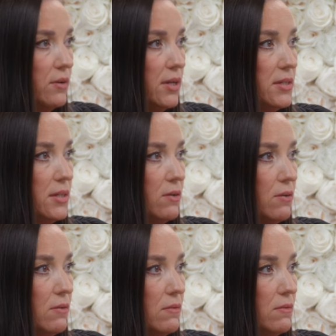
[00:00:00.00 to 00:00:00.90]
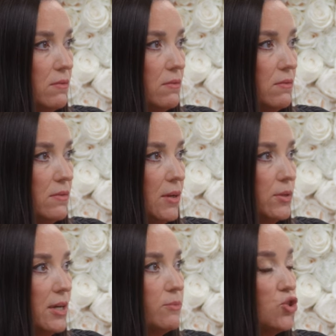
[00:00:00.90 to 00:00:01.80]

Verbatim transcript: okay. until they were adopted.